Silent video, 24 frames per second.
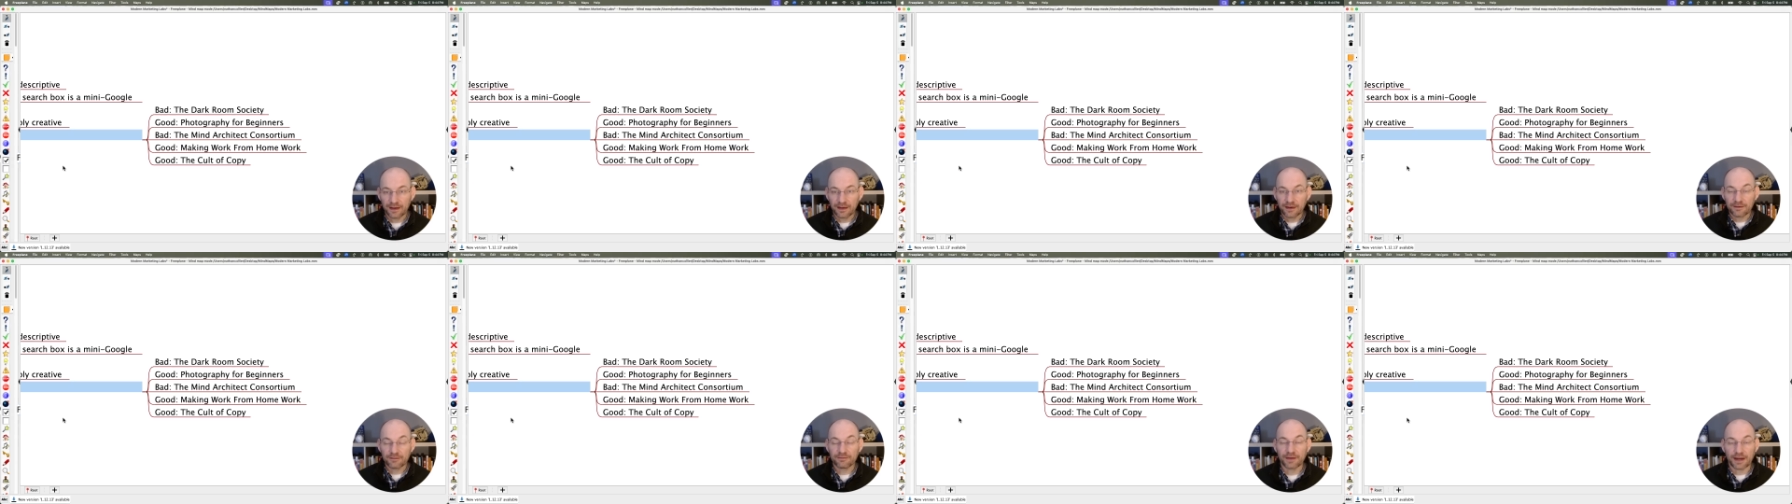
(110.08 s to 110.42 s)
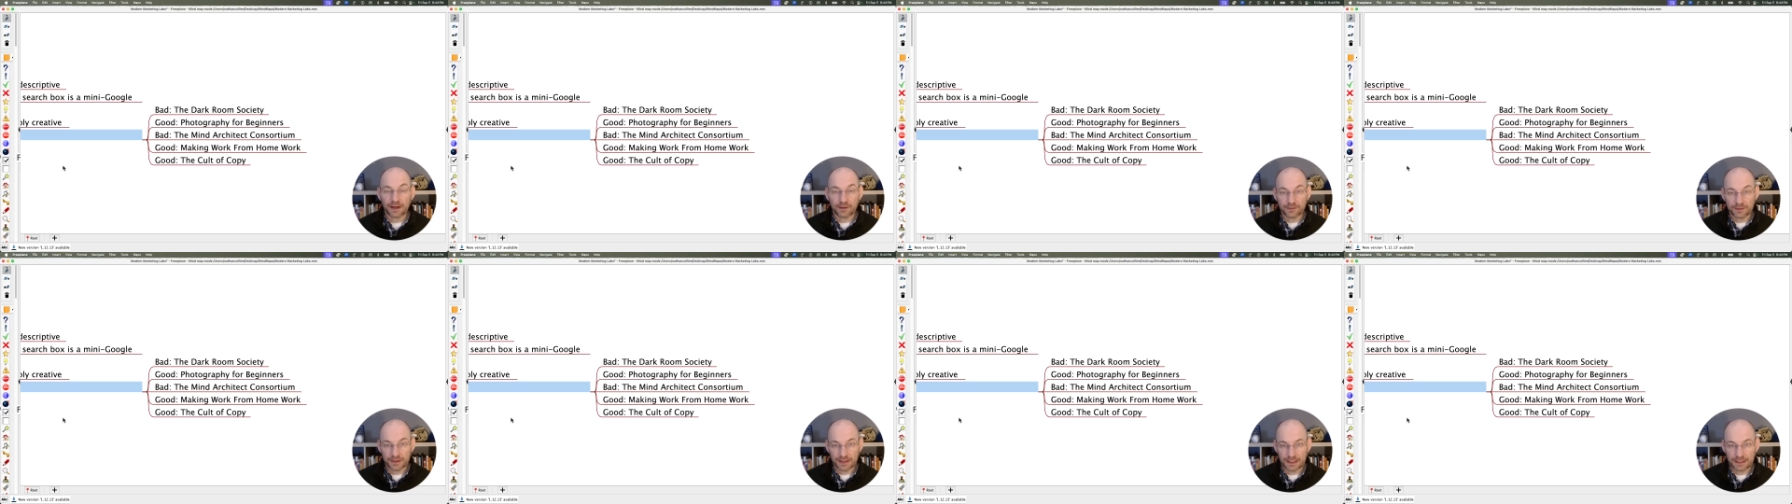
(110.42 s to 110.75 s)

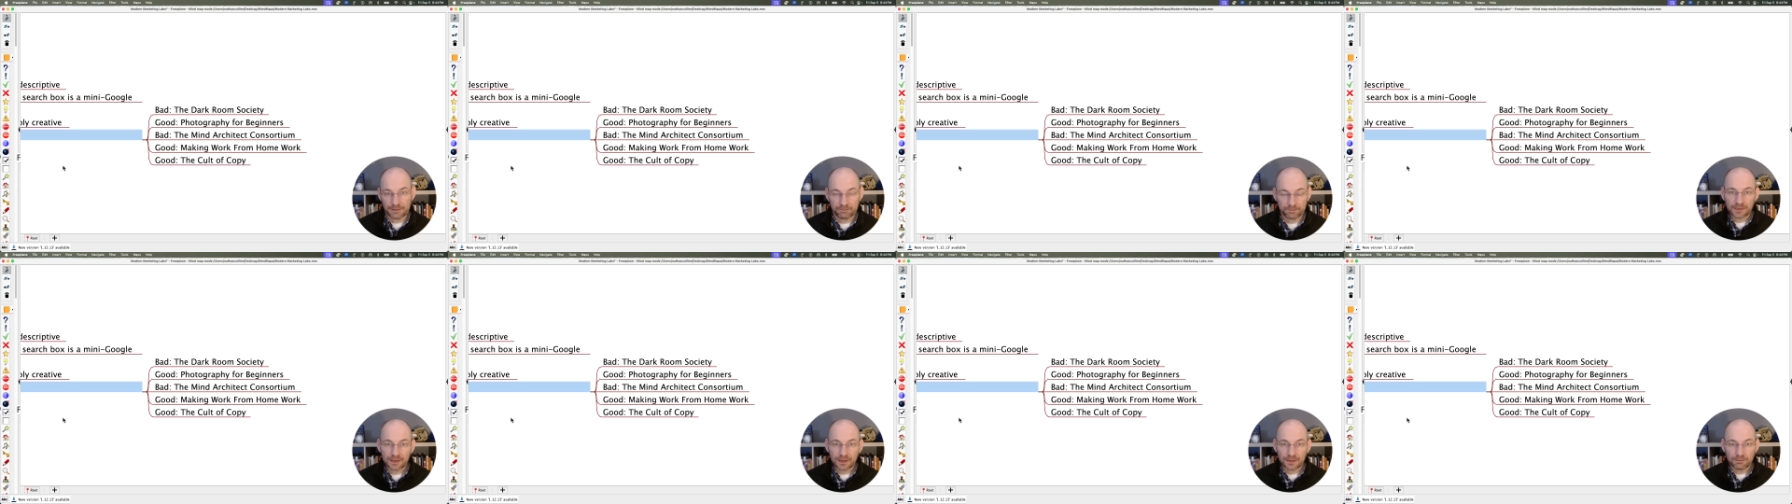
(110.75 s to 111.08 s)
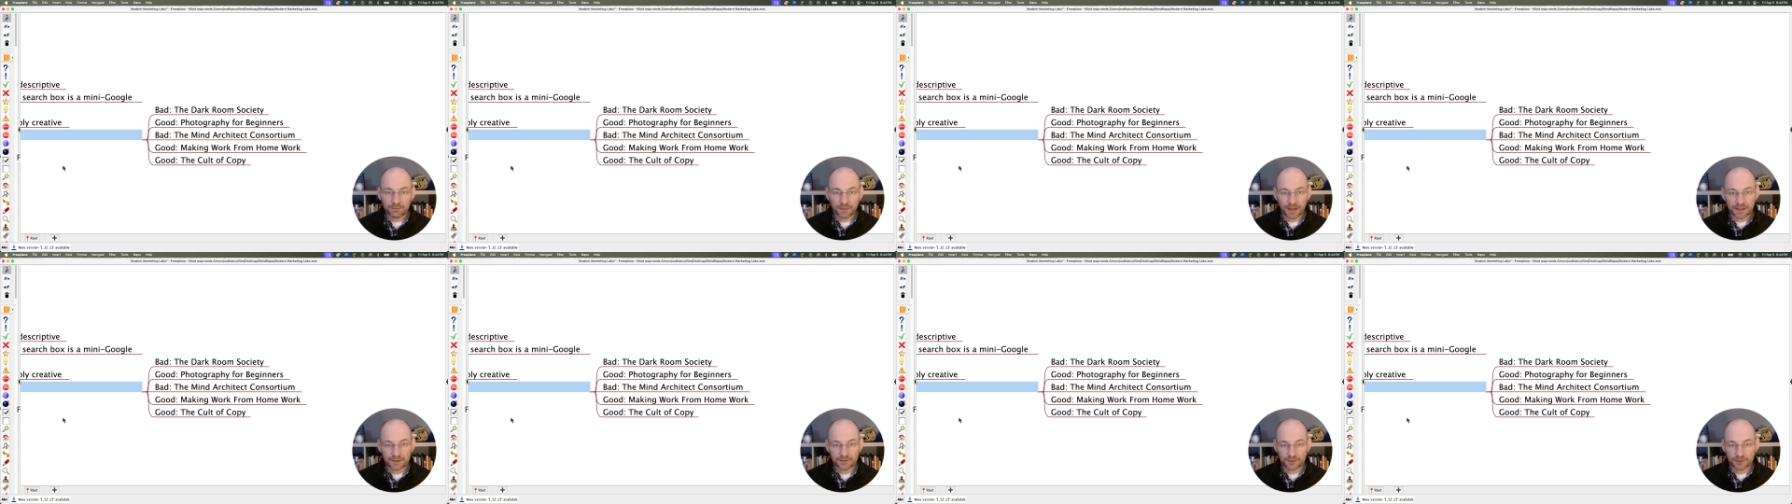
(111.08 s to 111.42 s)
found it
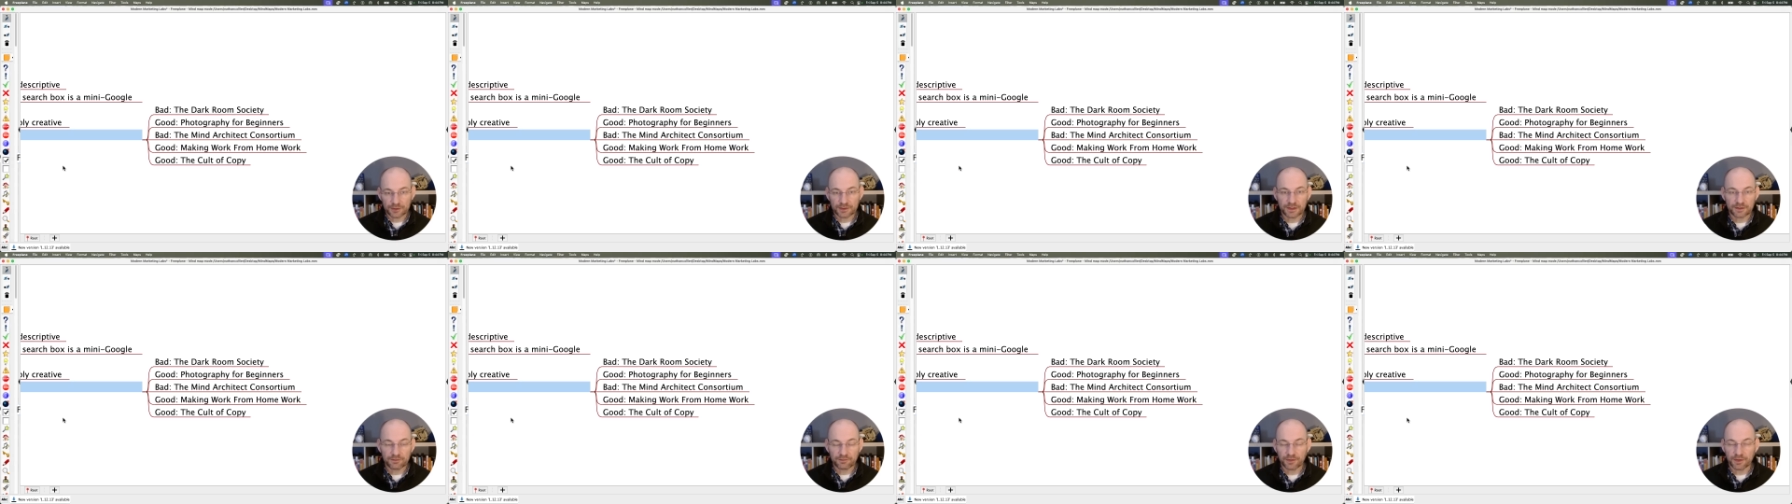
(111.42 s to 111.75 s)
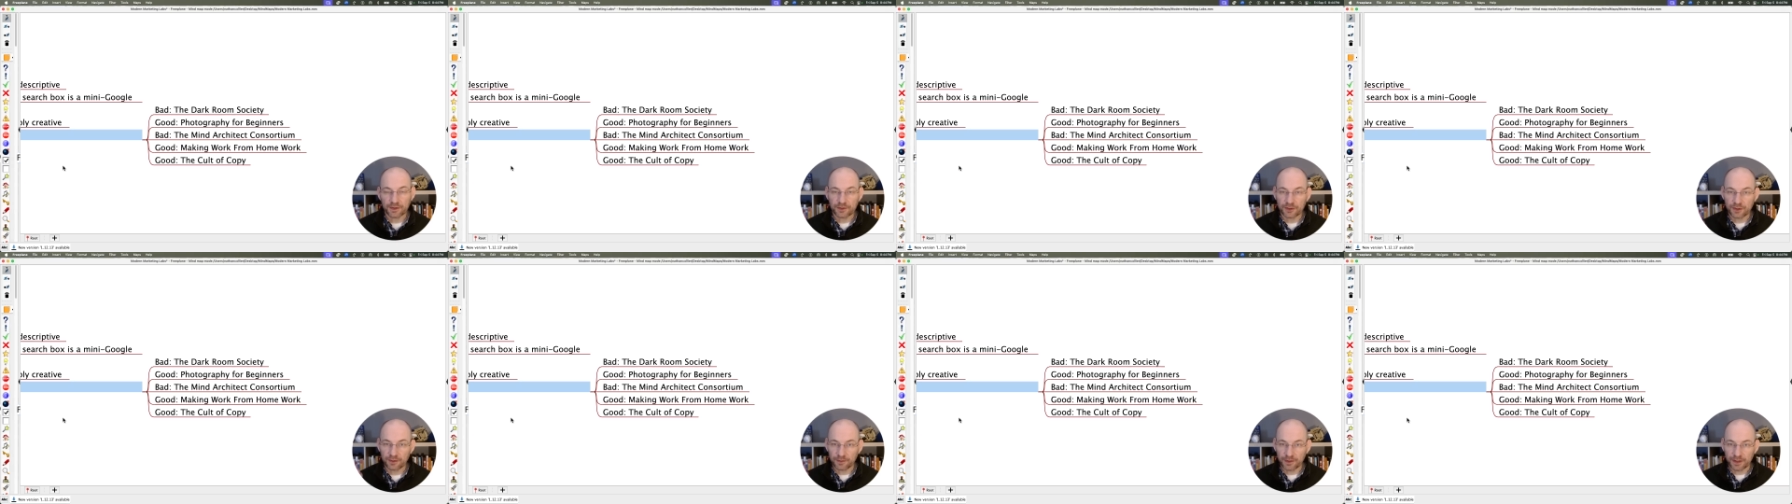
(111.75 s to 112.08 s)
by searching for the
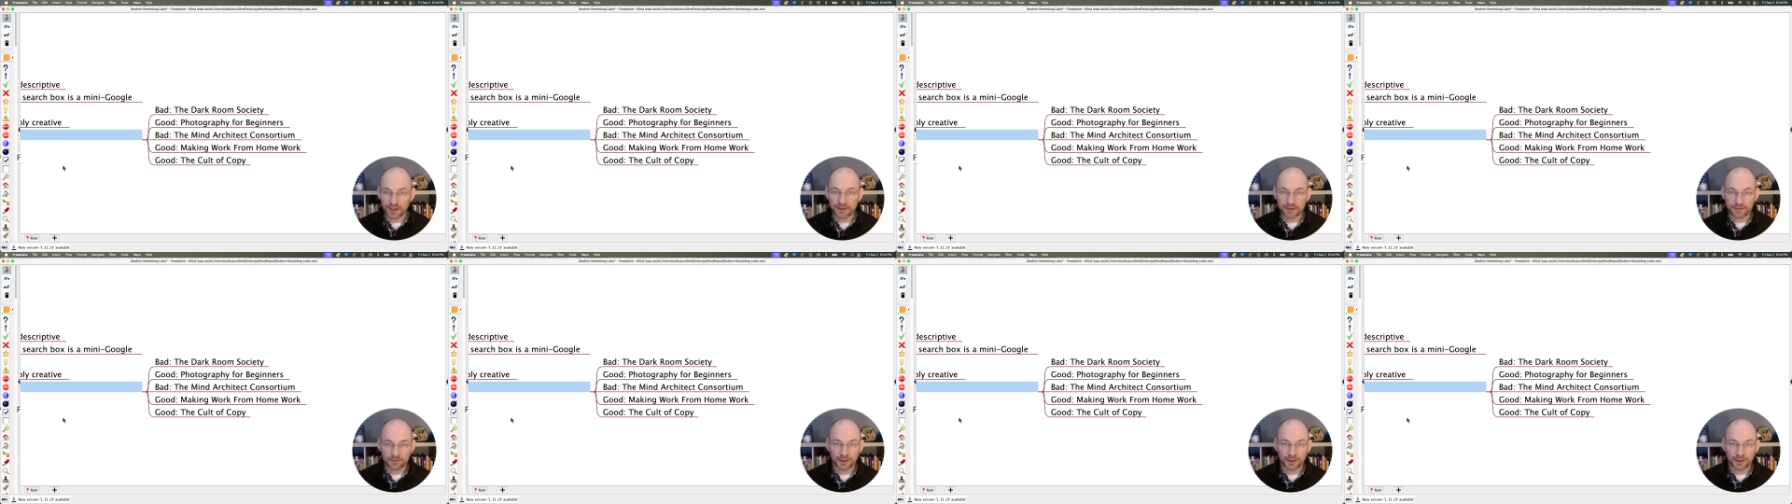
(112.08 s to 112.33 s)
term content